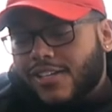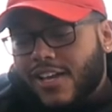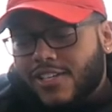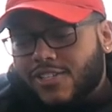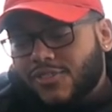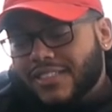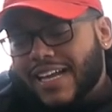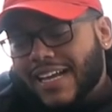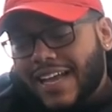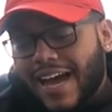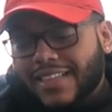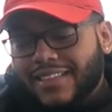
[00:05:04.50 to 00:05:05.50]
As soon as
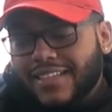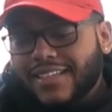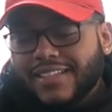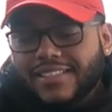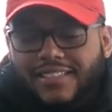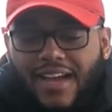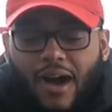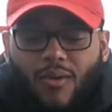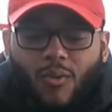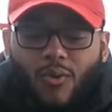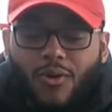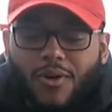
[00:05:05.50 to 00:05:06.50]
I got these, I
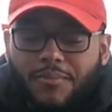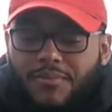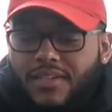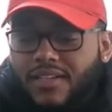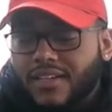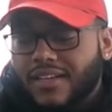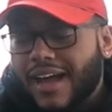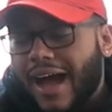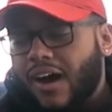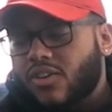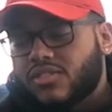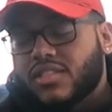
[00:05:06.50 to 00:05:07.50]
wore them
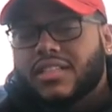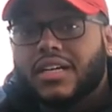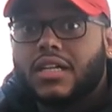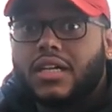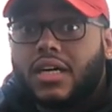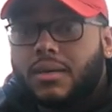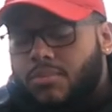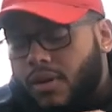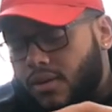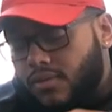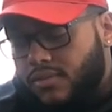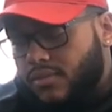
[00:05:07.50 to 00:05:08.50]
out to the club,
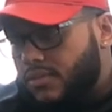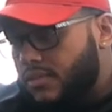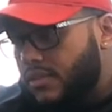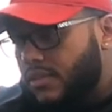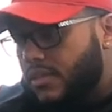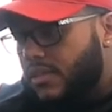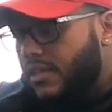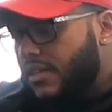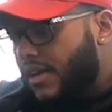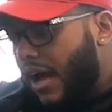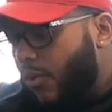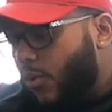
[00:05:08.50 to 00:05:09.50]
bro.
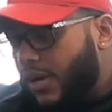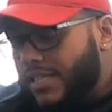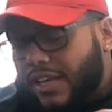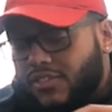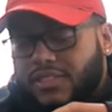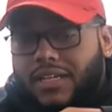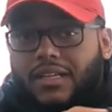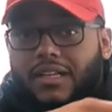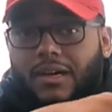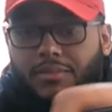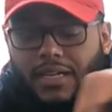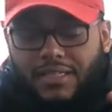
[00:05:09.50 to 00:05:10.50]
I wore these out to the
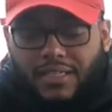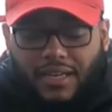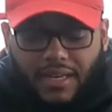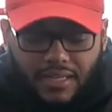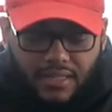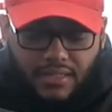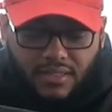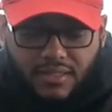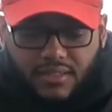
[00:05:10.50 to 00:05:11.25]
club the other night.